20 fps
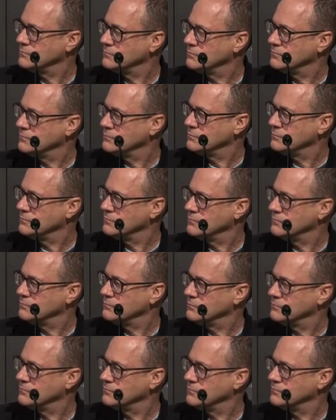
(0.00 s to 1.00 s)

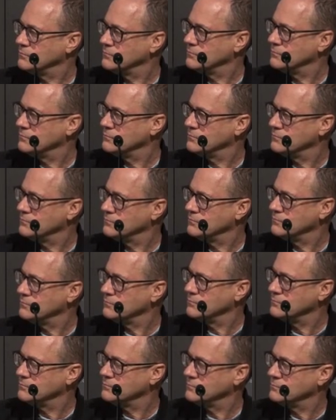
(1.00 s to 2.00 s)

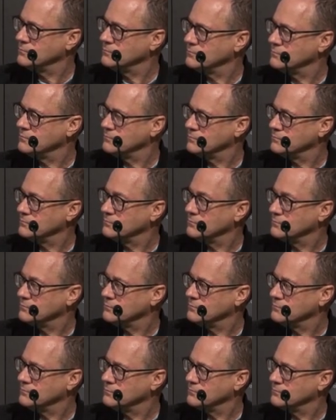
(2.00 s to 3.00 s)

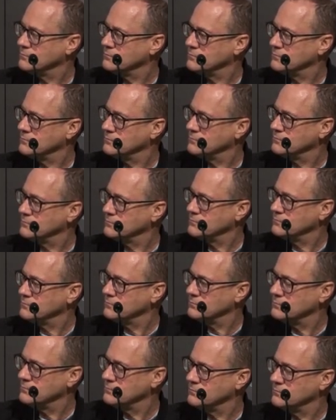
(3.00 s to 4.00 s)

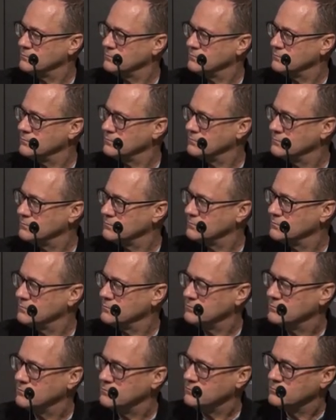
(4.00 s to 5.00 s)

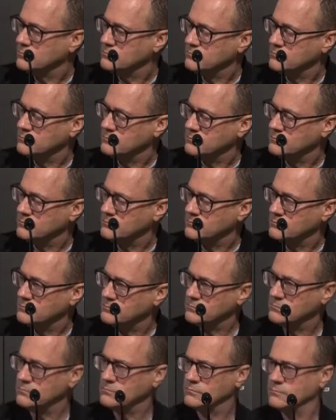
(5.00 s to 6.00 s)

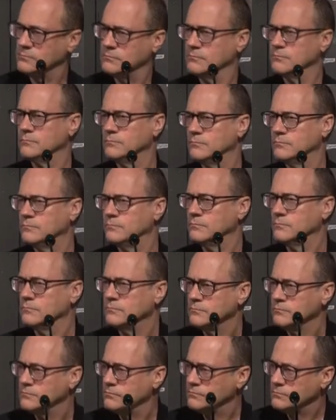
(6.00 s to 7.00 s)

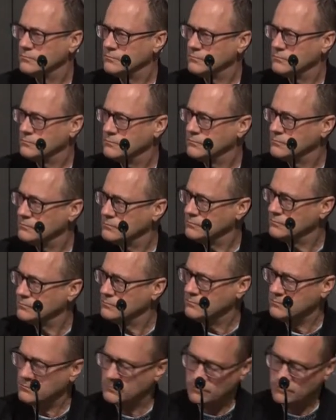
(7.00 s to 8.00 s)
[no speech]